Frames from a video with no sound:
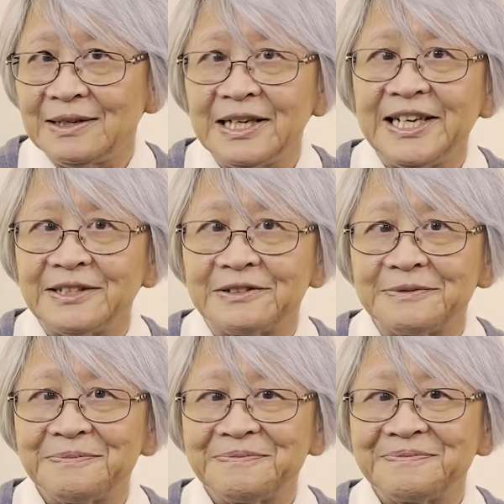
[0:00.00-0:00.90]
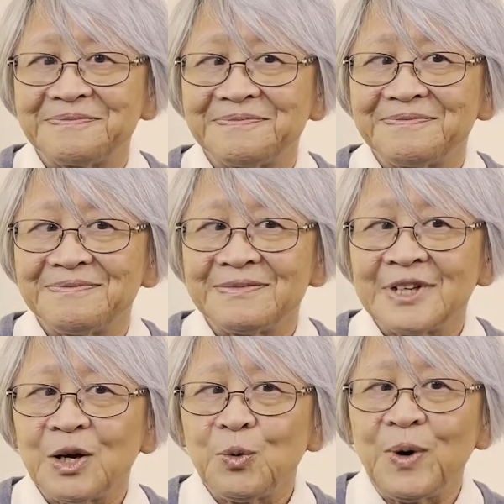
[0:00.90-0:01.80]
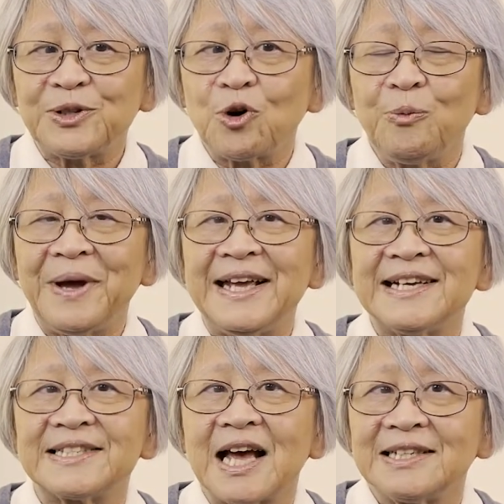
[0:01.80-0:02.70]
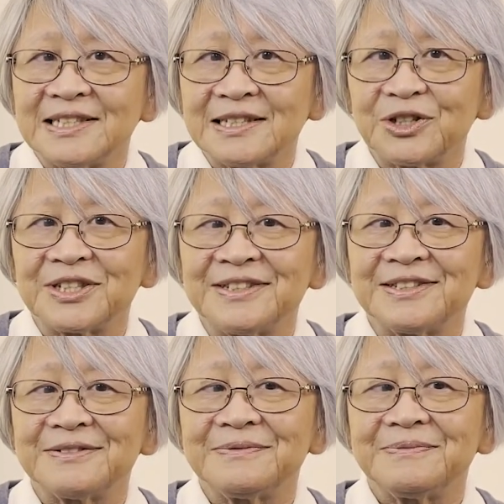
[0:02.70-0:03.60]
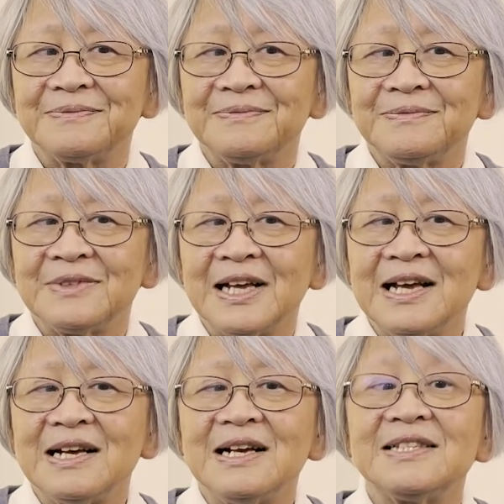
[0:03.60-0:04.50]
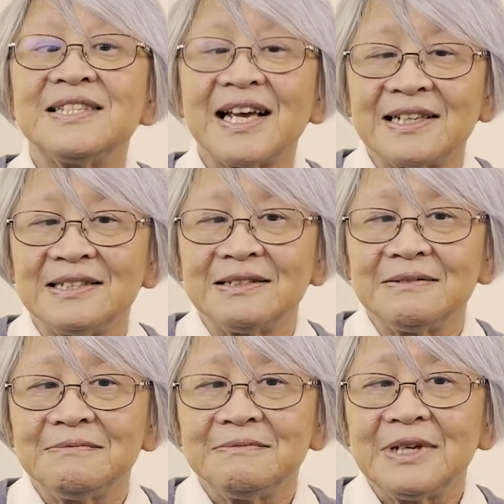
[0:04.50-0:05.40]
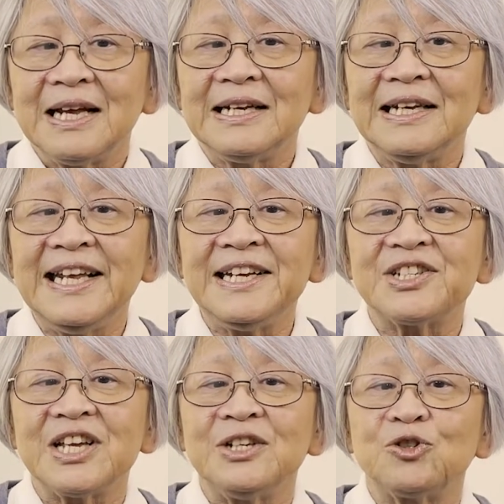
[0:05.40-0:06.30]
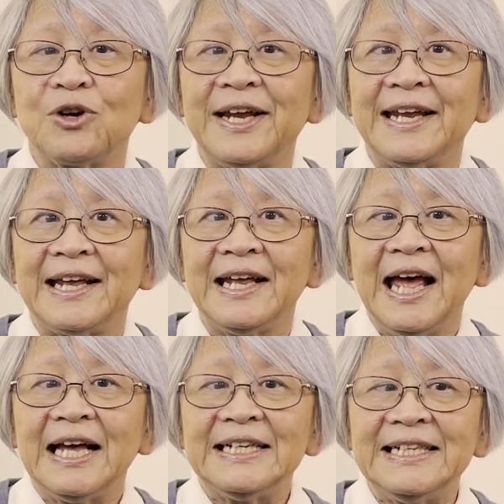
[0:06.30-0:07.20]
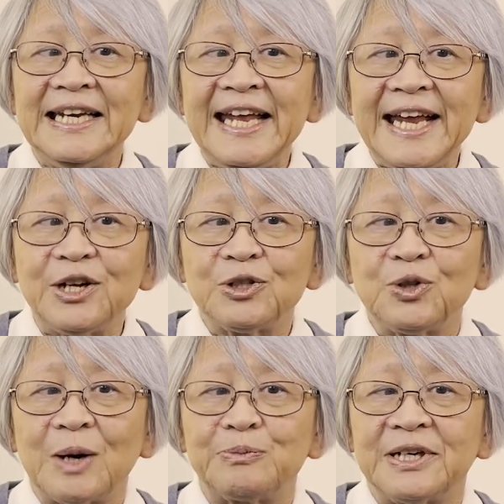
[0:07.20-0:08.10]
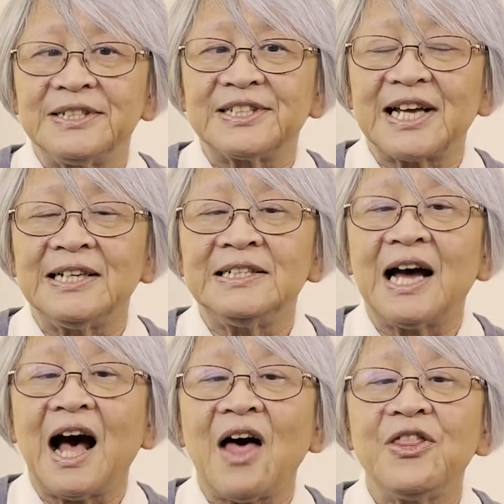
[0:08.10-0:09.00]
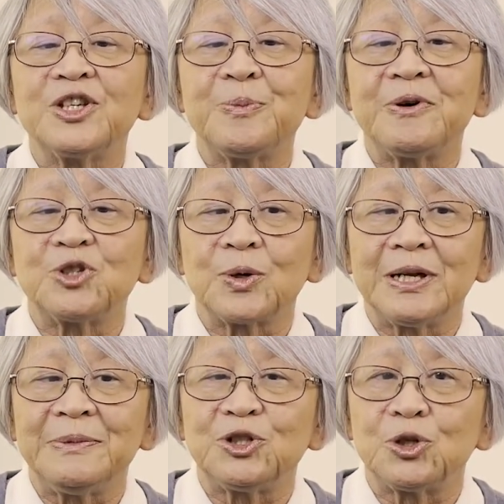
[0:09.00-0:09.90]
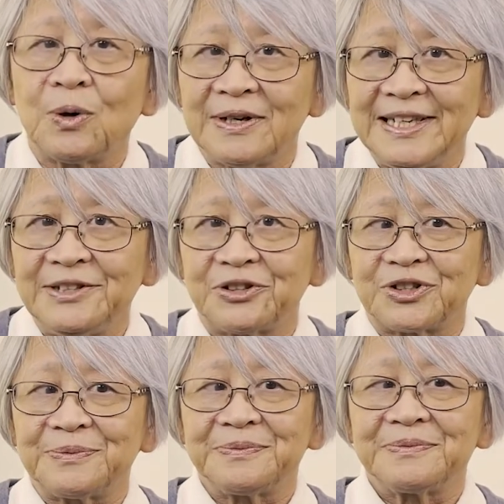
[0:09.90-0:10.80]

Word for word: leader. We are to obey his decisions. Second, leaders in training need to apprentice under other spiritually mature leaders.